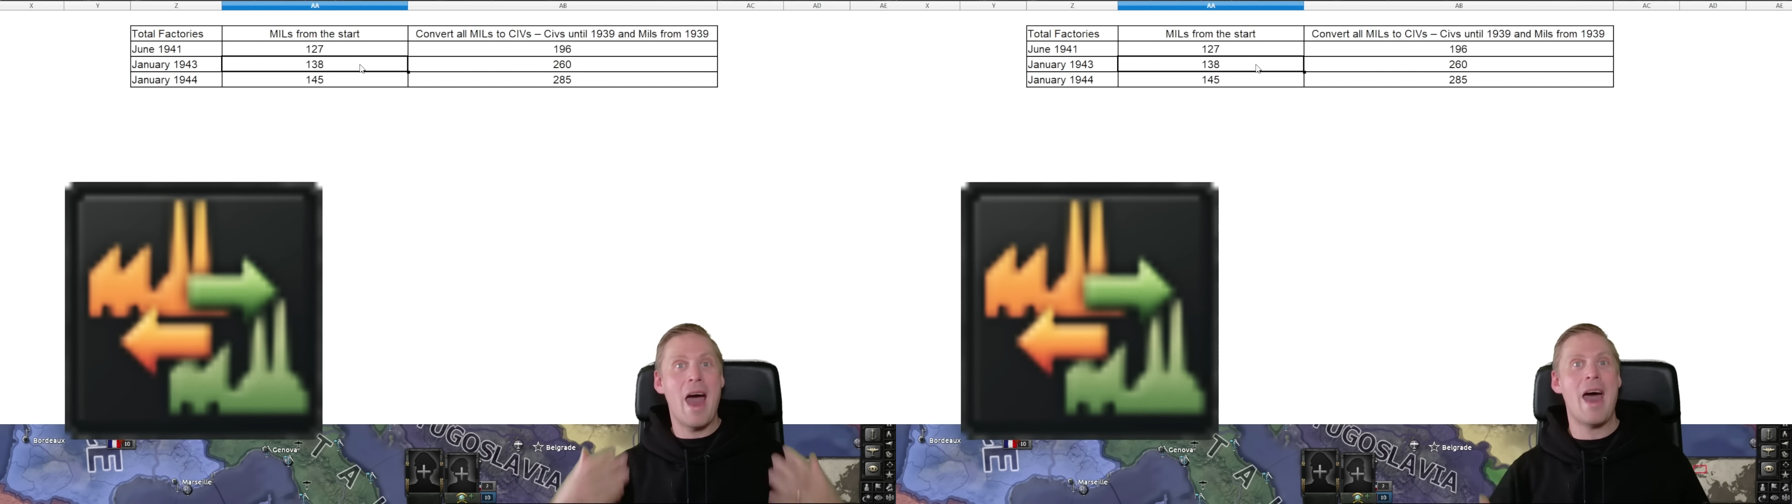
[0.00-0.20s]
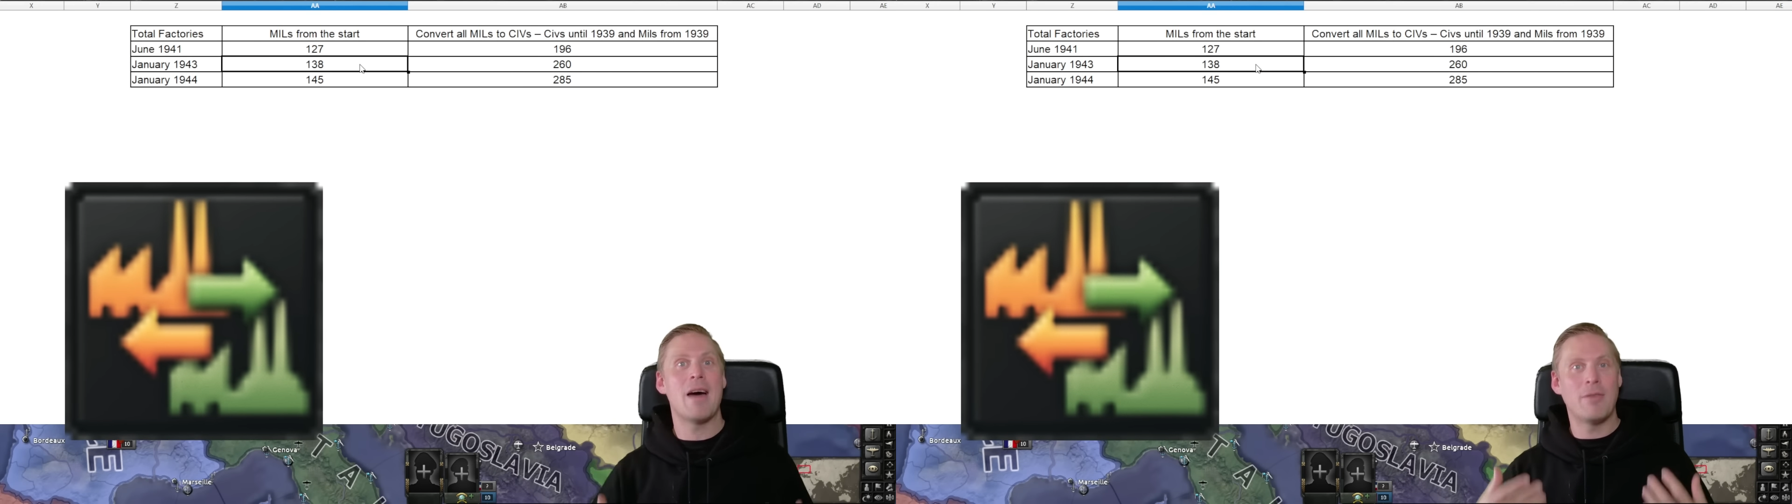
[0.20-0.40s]

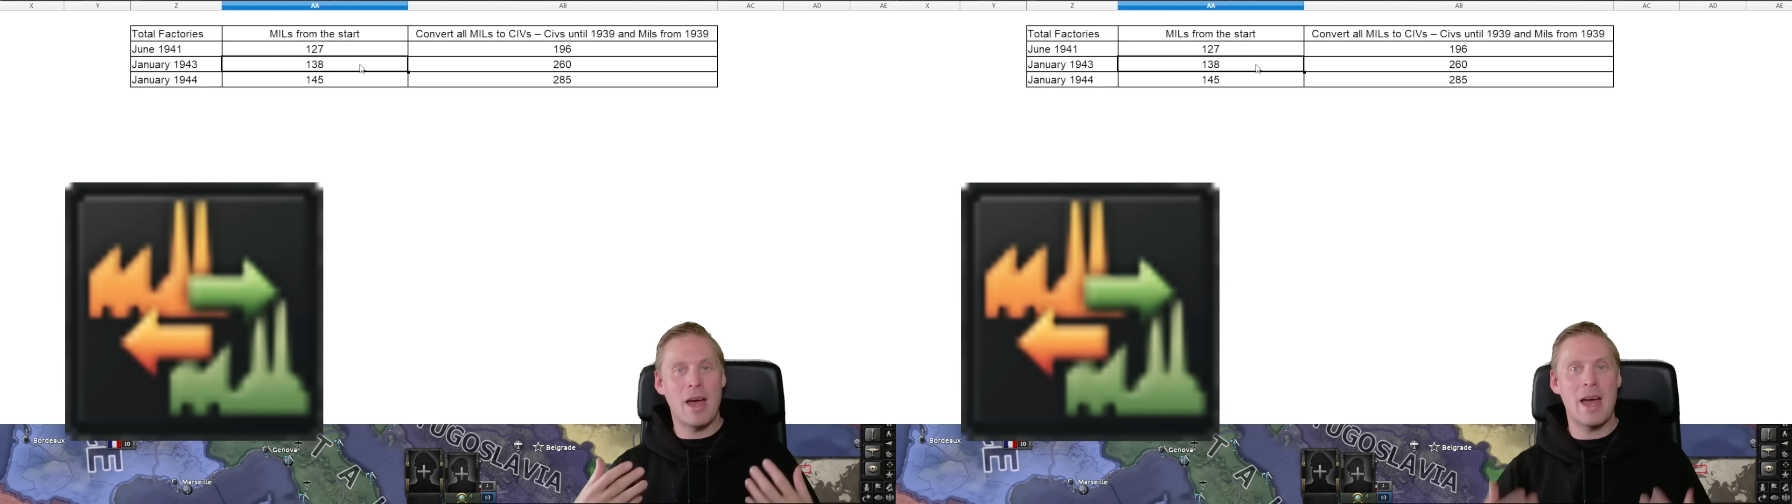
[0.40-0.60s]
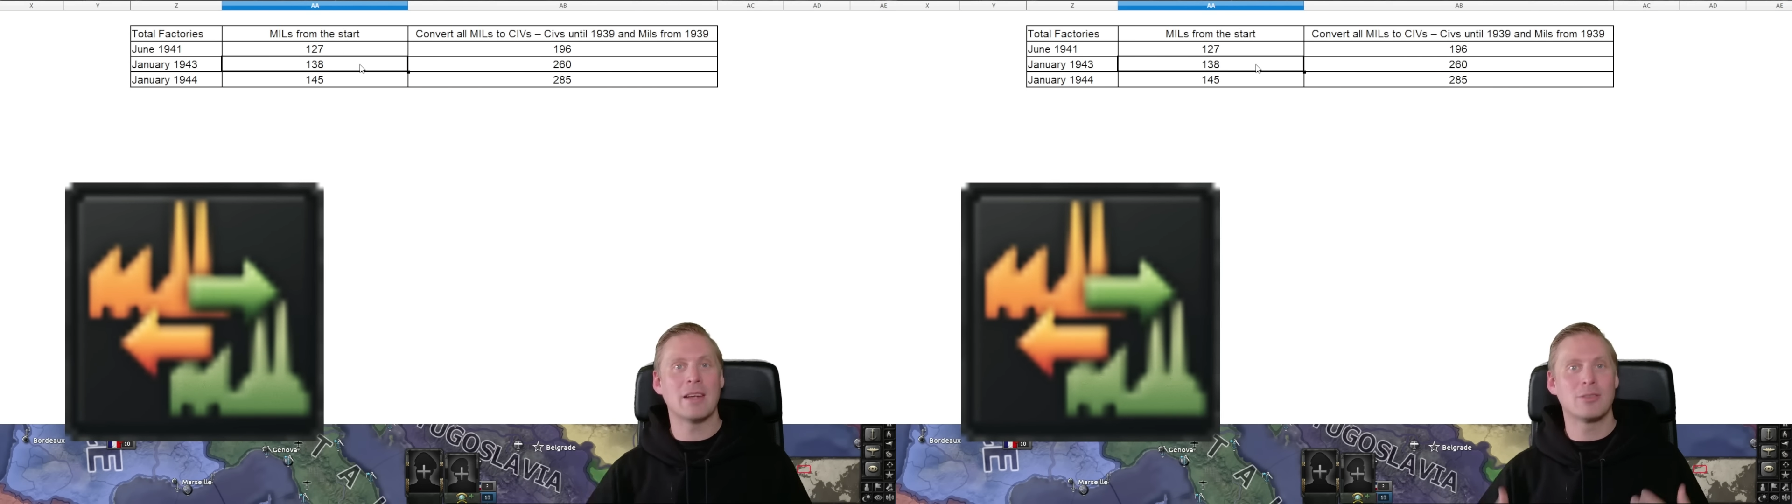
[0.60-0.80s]

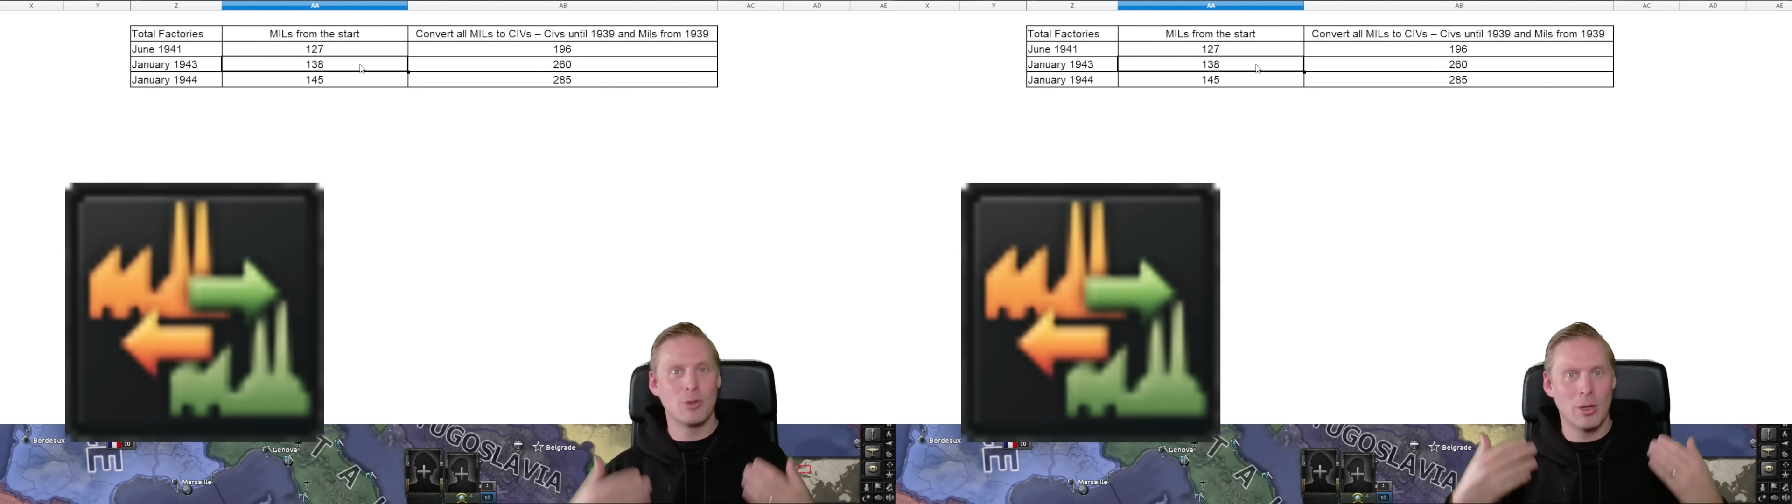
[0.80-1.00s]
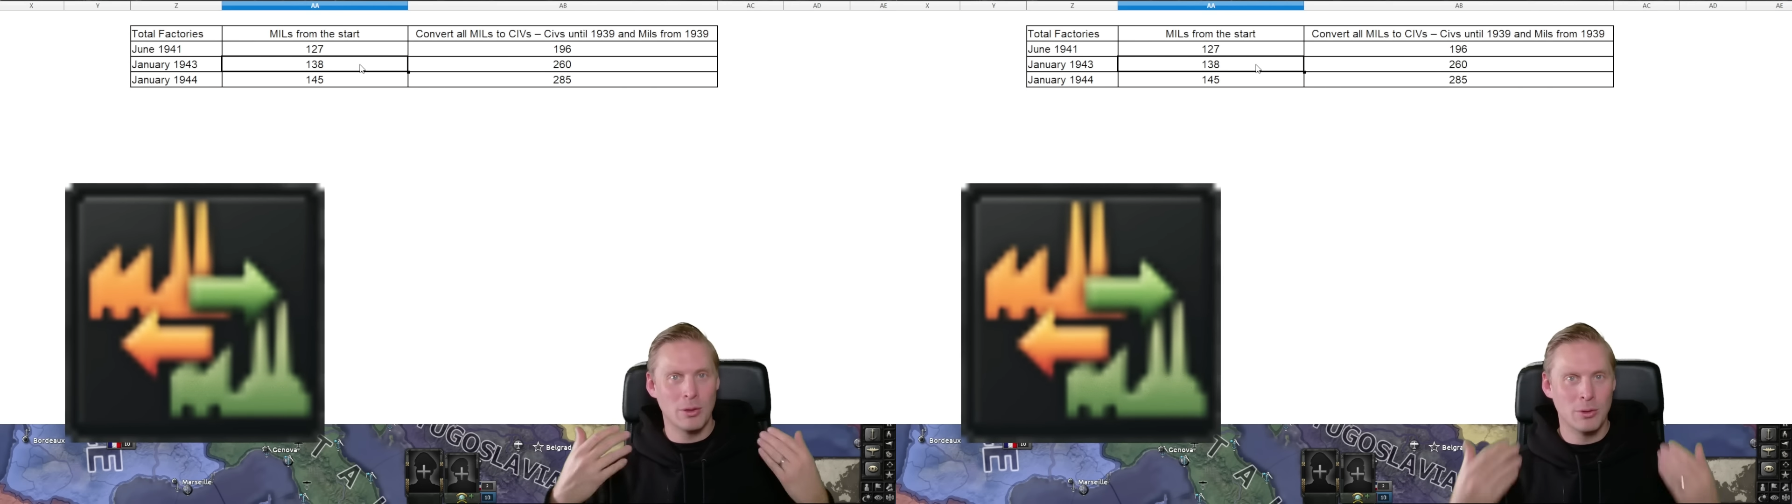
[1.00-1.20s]
have
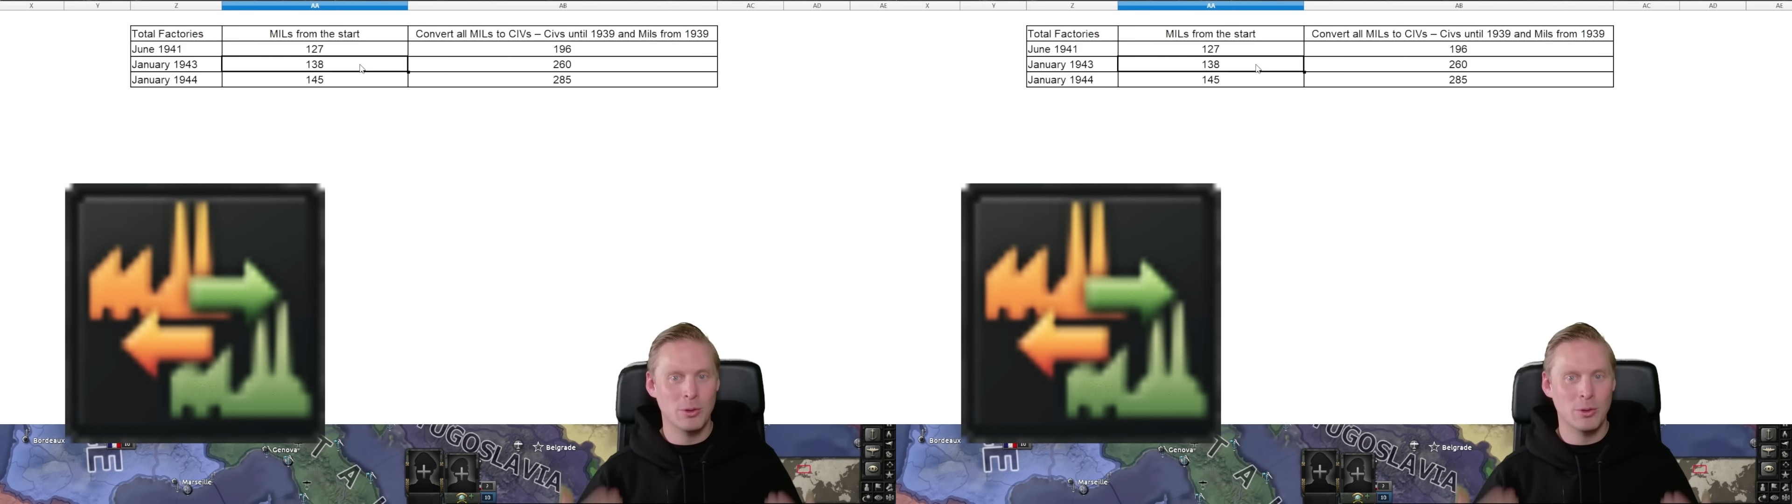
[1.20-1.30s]
actual